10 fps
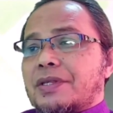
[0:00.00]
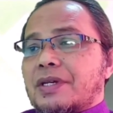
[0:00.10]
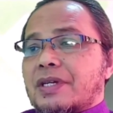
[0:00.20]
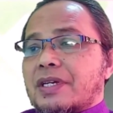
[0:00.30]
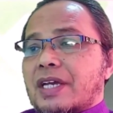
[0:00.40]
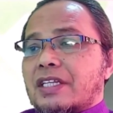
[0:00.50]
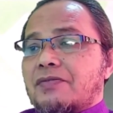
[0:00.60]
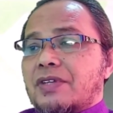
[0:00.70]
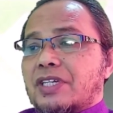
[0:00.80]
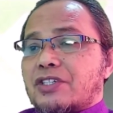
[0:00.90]
order thinking
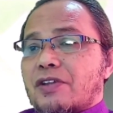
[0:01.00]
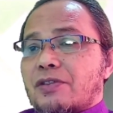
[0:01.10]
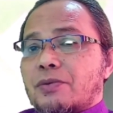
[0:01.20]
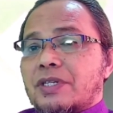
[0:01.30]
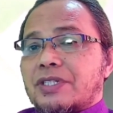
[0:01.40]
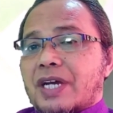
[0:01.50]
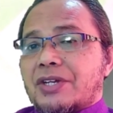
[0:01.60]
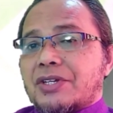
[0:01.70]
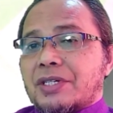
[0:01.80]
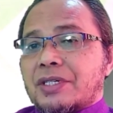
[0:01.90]
activities through
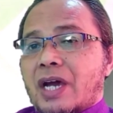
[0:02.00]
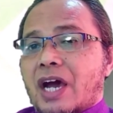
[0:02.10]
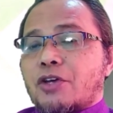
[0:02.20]
discussion,